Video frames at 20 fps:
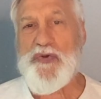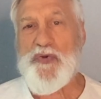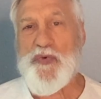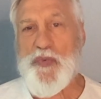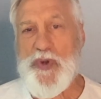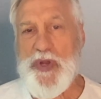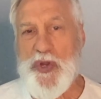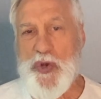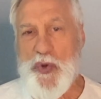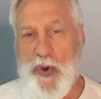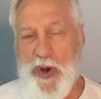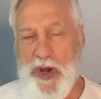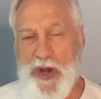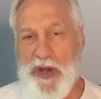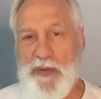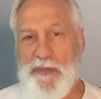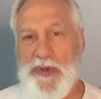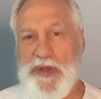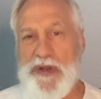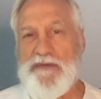
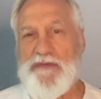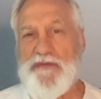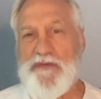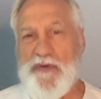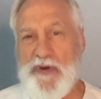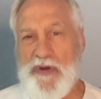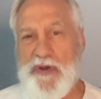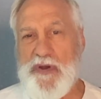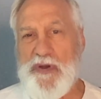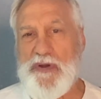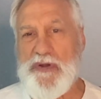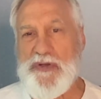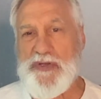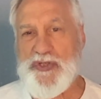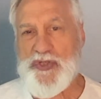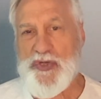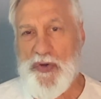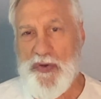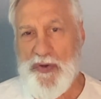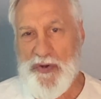requirement for good
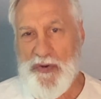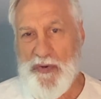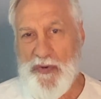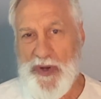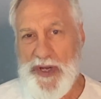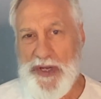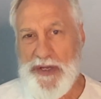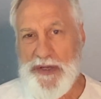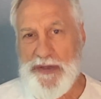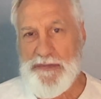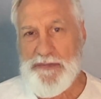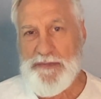joinery.